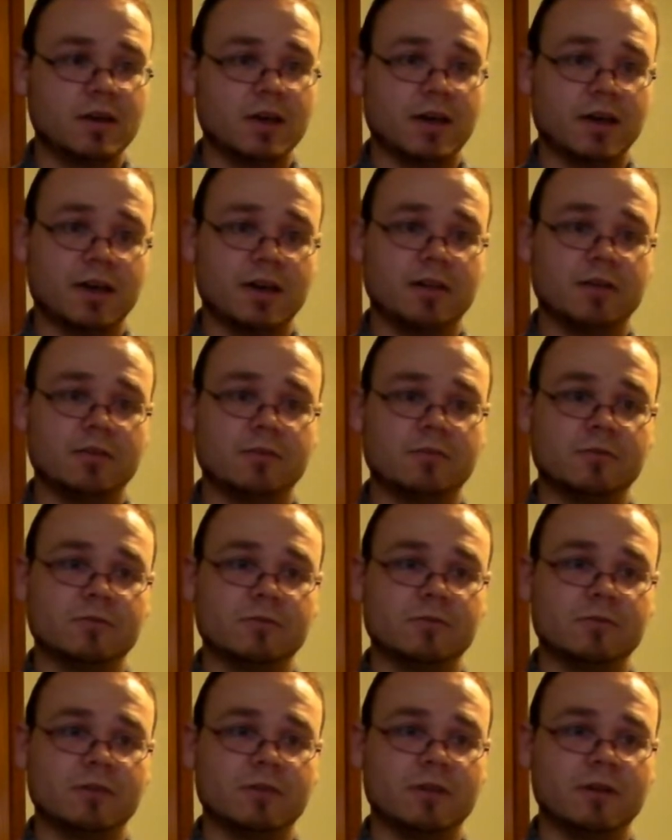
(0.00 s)
And
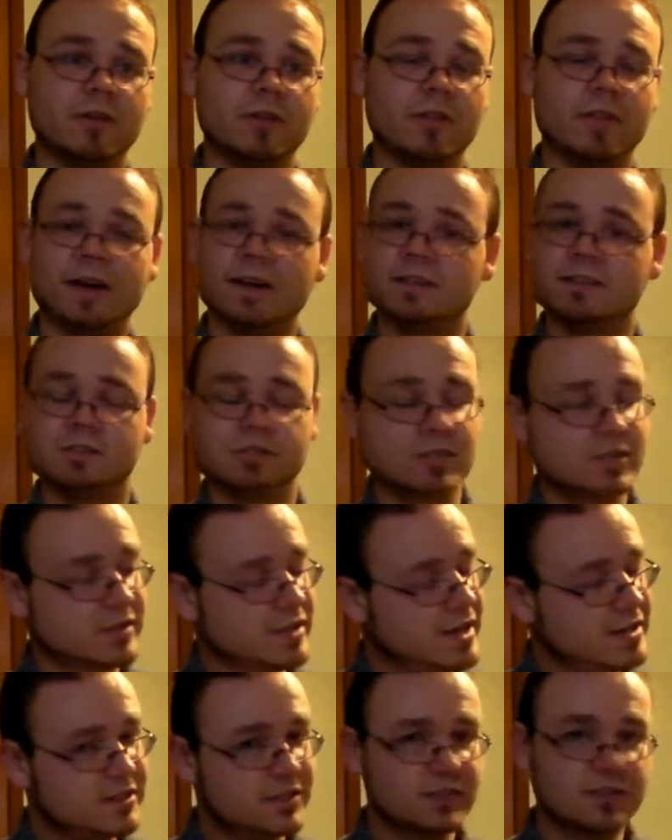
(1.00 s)

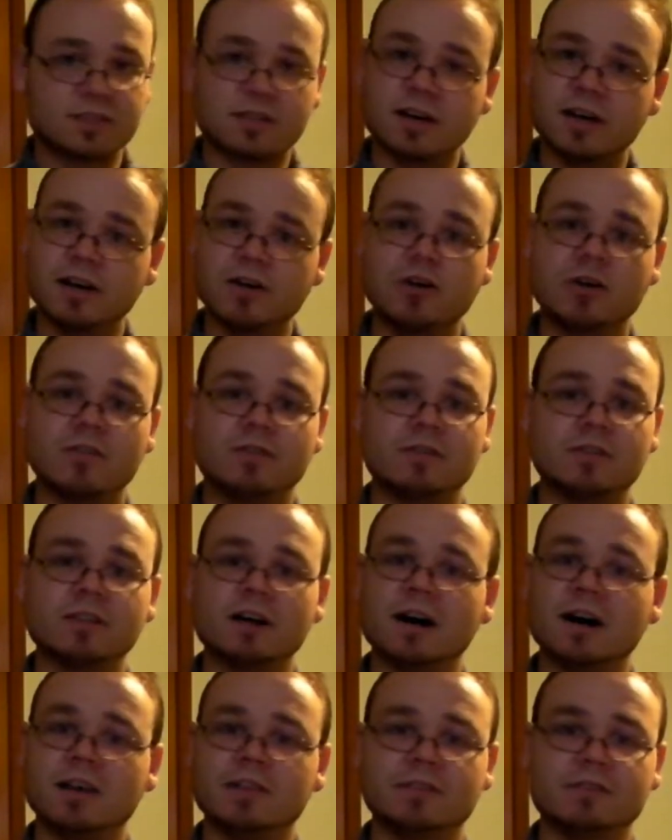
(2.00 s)
that just cut off the
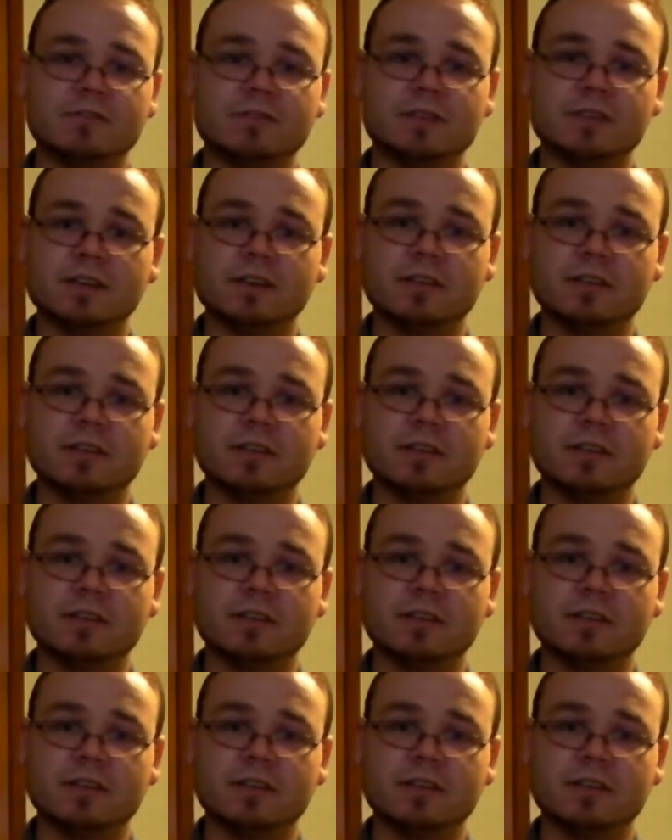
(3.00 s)
lies of the